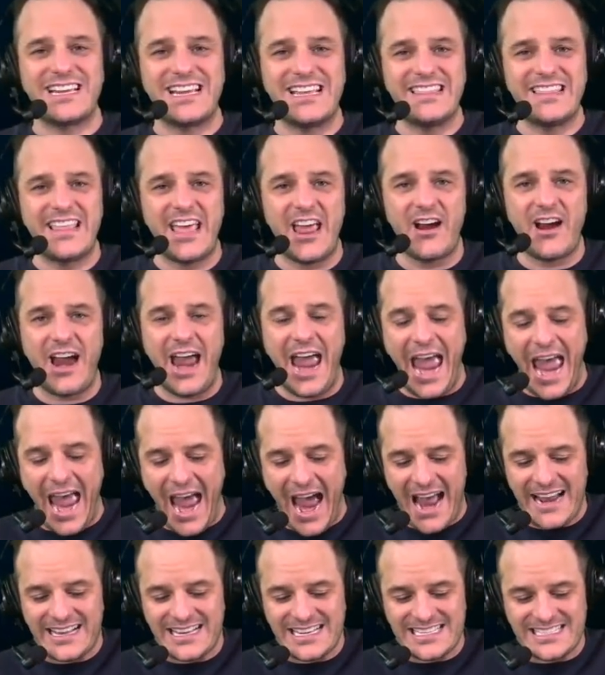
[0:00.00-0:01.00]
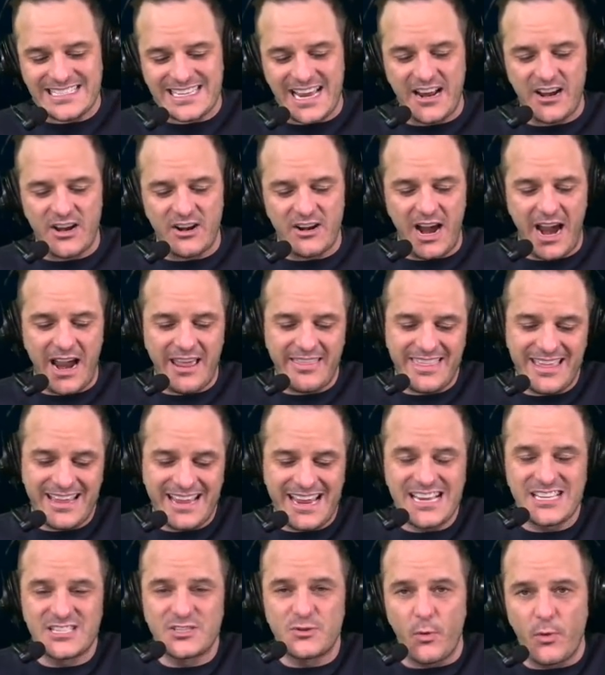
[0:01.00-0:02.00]
in there at center. I think
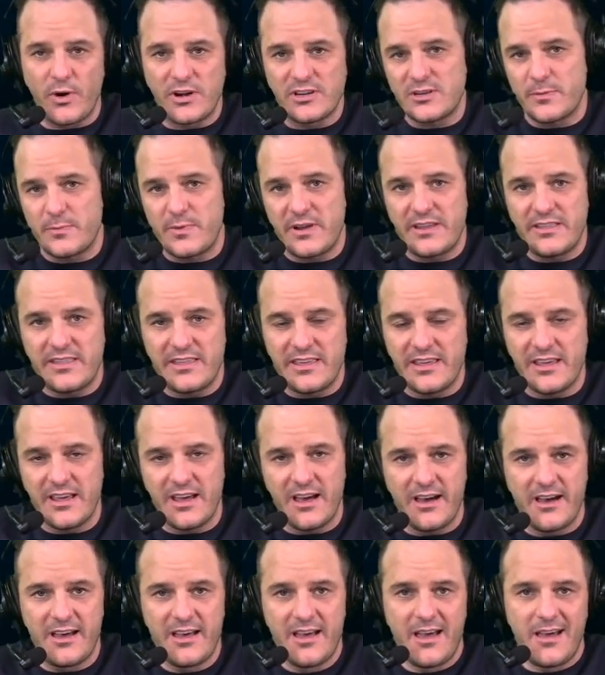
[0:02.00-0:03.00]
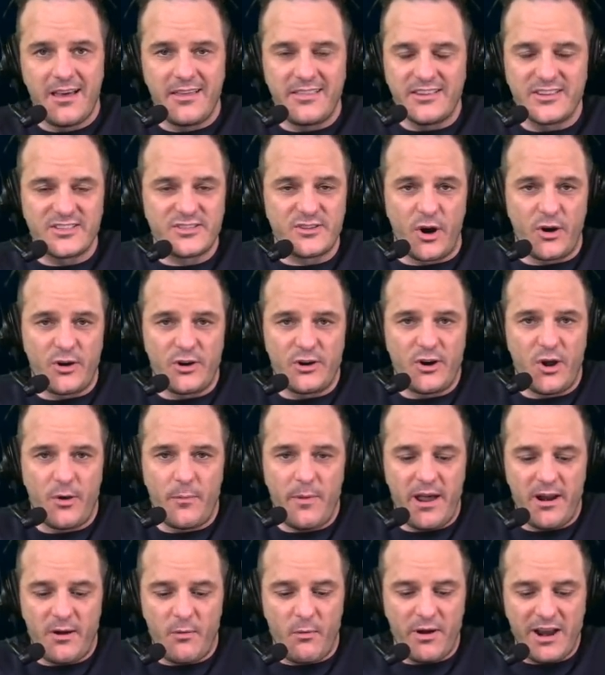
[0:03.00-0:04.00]
he's going to be the starter no
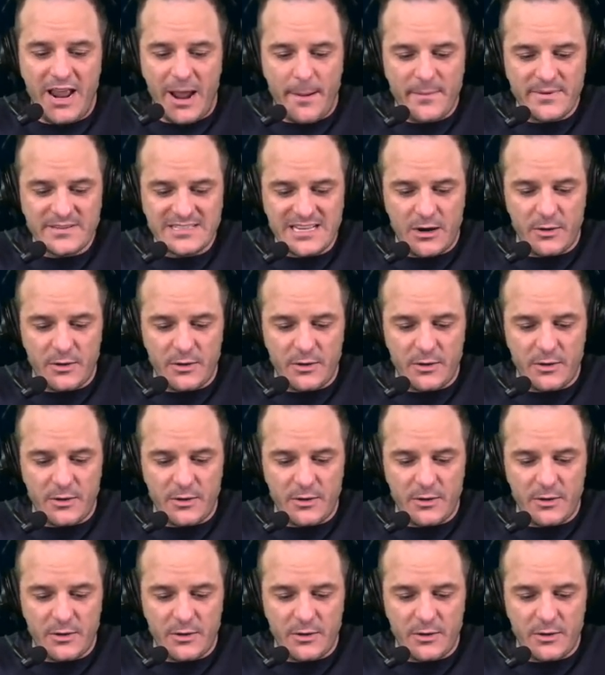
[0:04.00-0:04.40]
matter what happens.